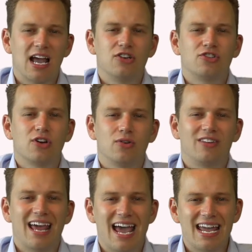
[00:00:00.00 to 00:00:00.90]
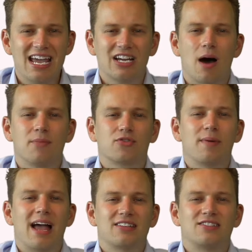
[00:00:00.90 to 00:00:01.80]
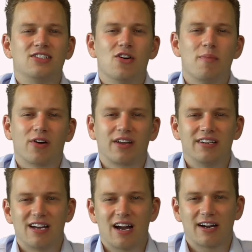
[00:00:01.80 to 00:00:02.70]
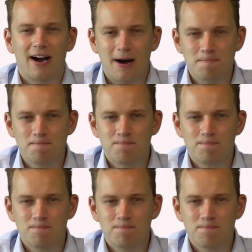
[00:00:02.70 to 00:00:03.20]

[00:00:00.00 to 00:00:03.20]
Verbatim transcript: and show today comes from S T O market dot com.